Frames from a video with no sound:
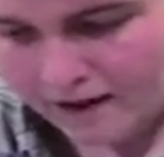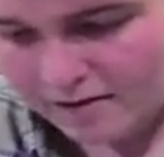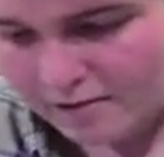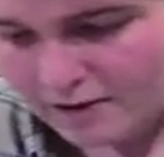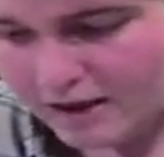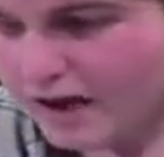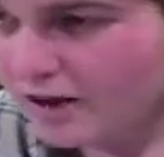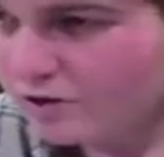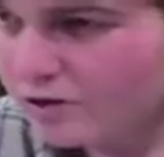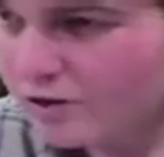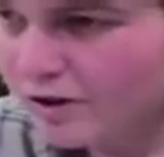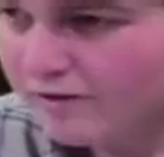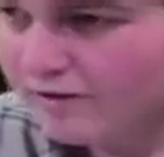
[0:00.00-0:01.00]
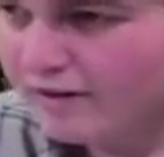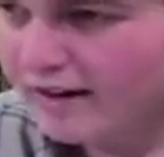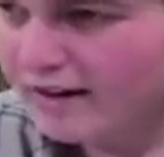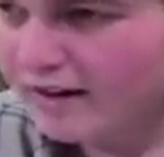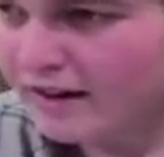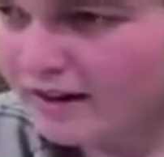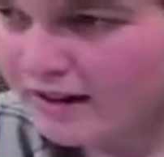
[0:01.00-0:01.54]
But yeah, also if
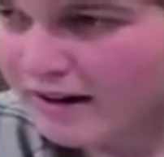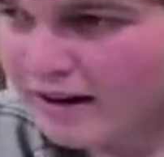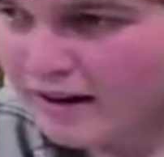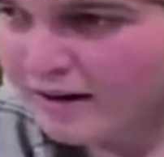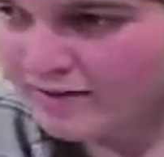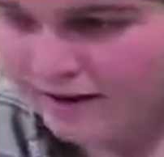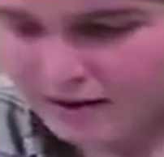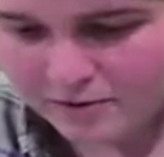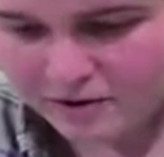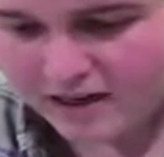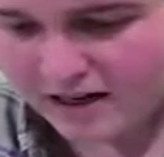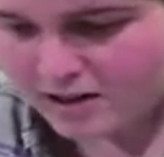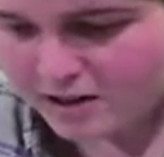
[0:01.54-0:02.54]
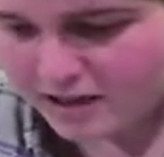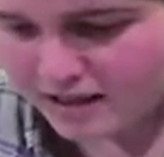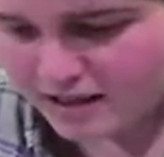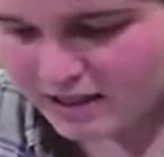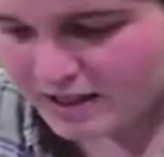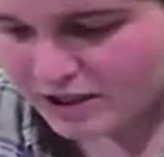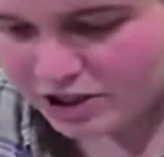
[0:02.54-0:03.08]
anyone else has
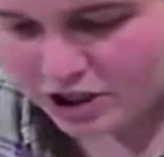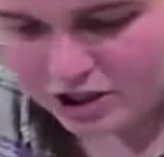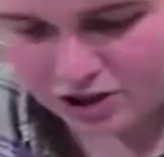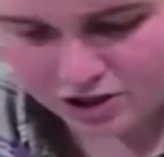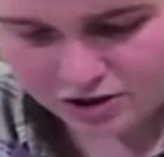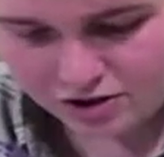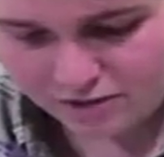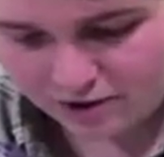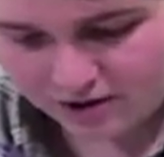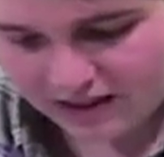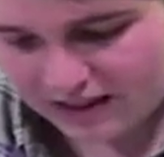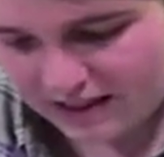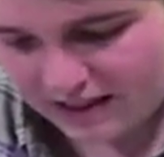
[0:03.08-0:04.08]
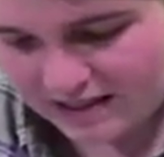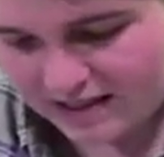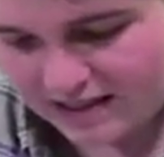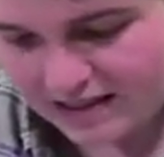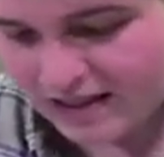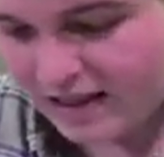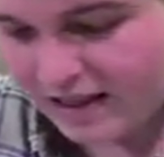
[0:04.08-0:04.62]
any suggestions of what they'd like to
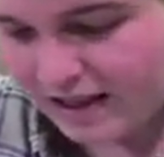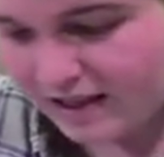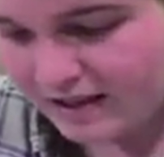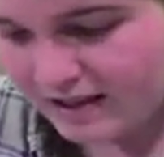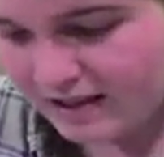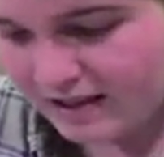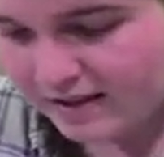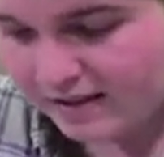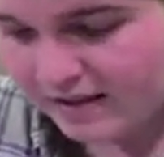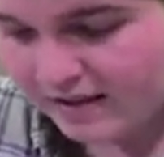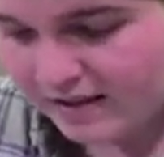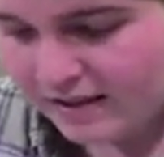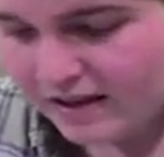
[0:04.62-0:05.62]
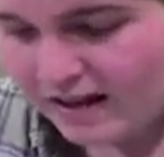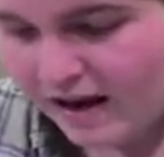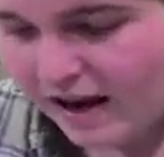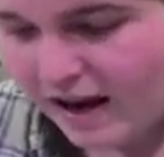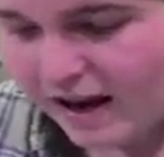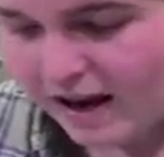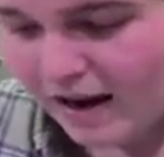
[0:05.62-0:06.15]
see
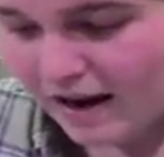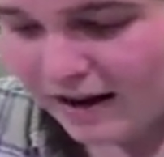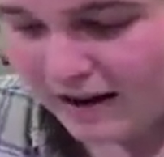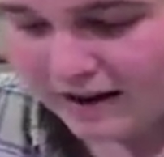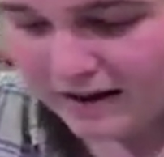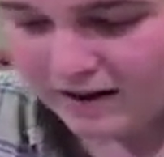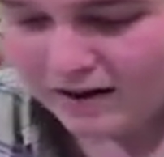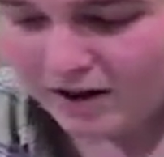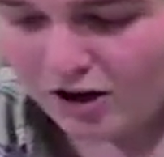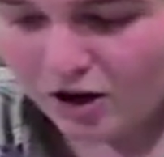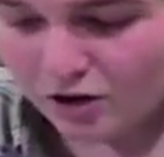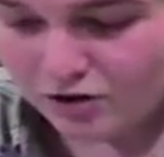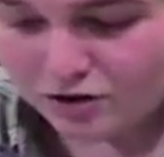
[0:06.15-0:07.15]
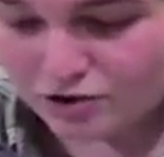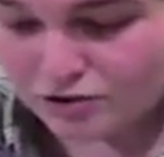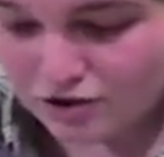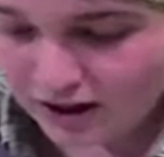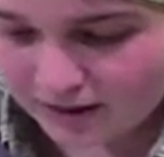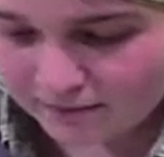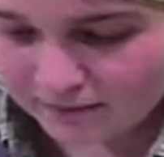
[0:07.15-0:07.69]
uh, on the
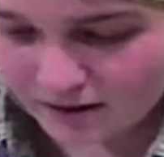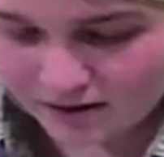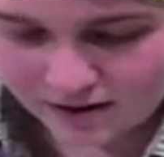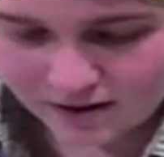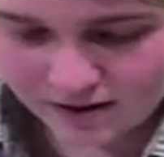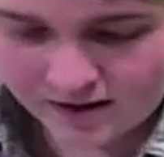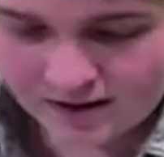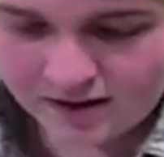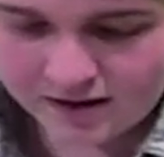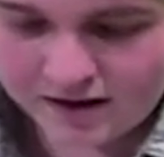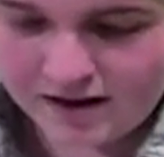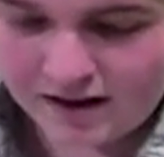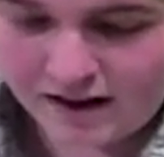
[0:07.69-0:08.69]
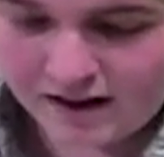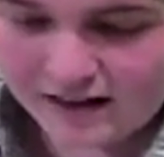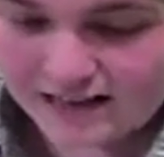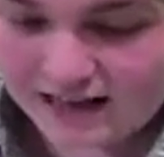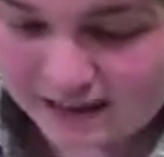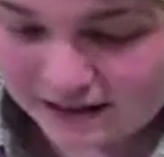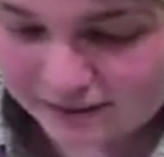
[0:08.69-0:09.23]
stream,
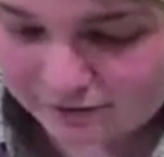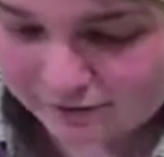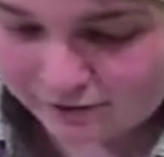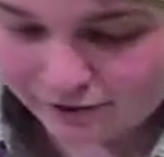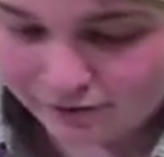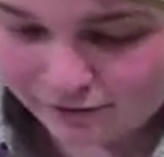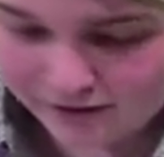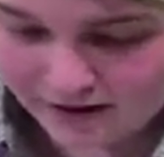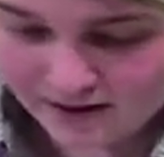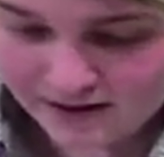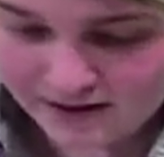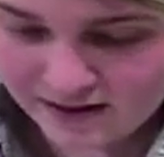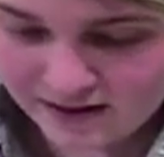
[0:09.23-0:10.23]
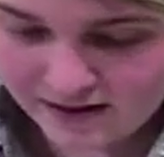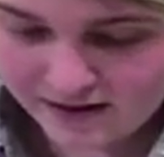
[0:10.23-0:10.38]
Italian food wise,